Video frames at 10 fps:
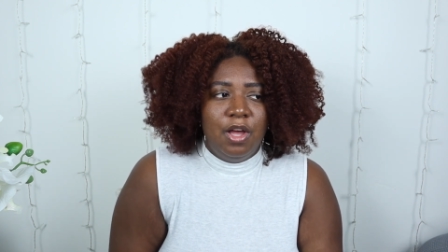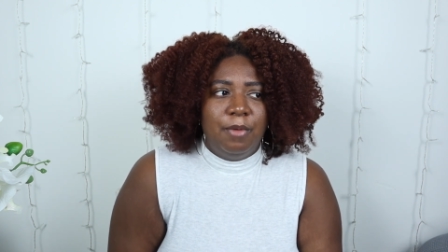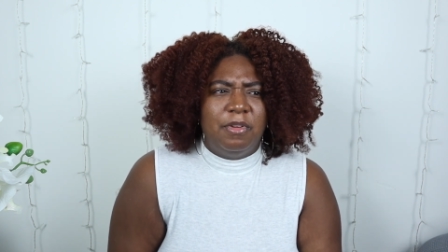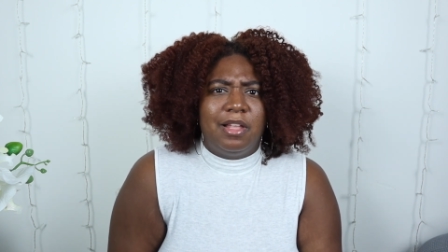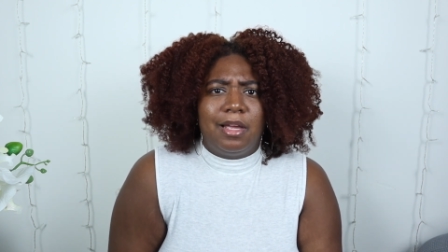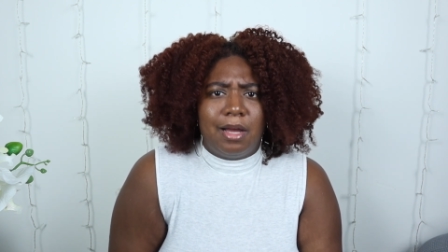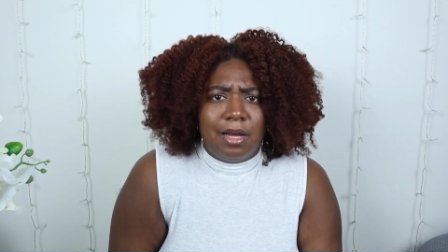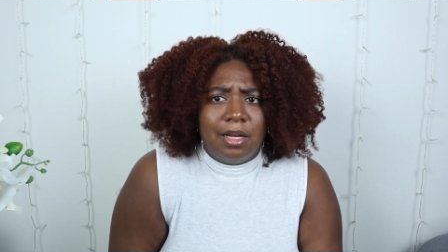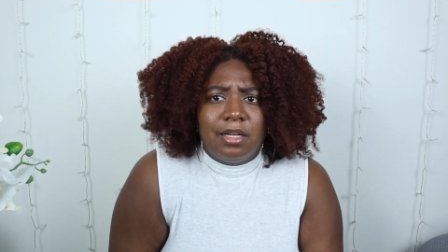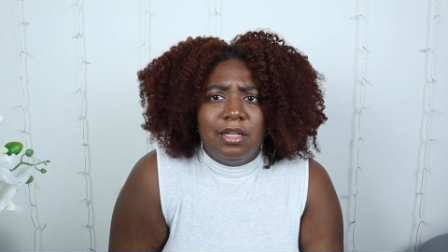But like,
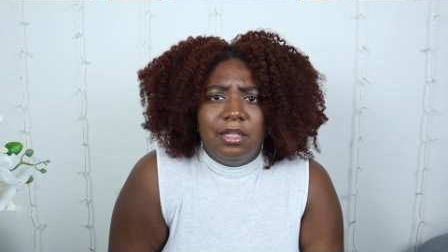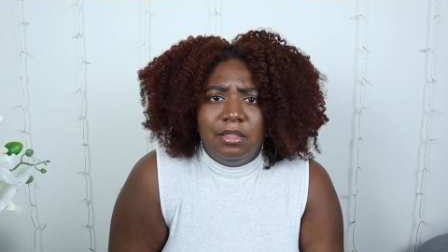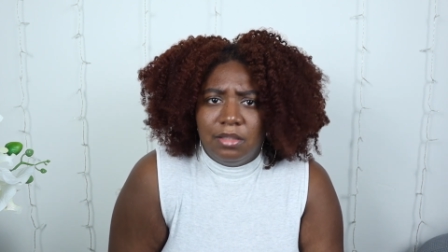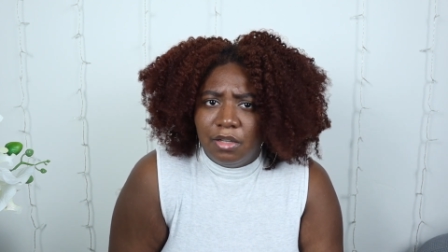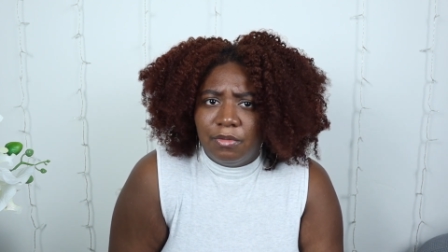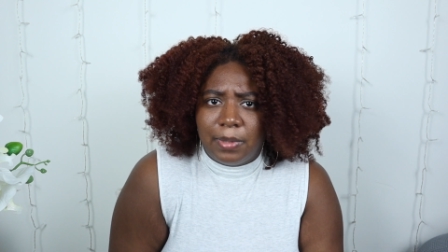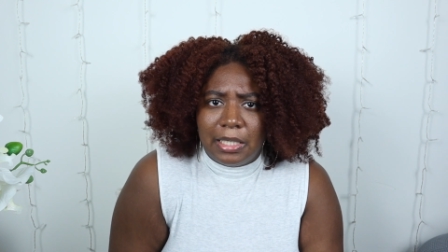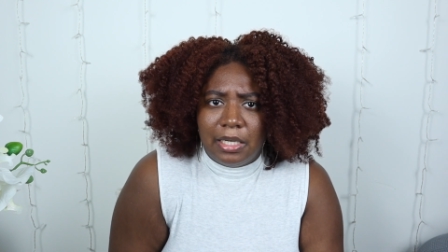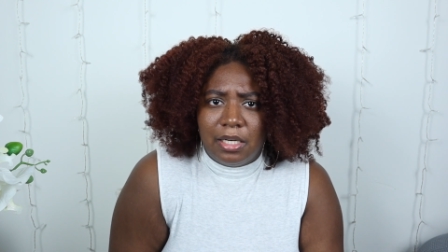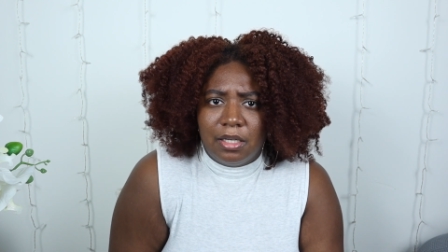I love my
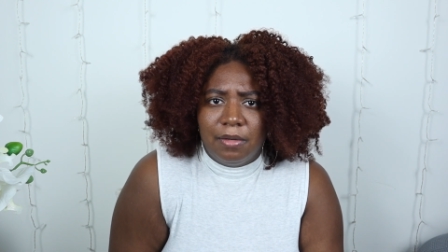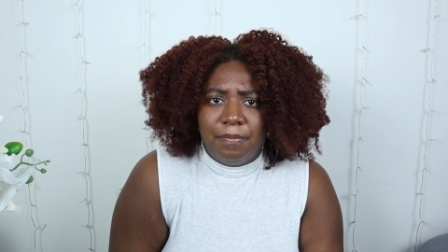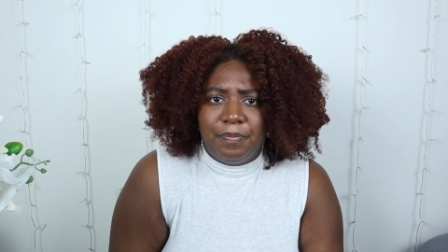hair,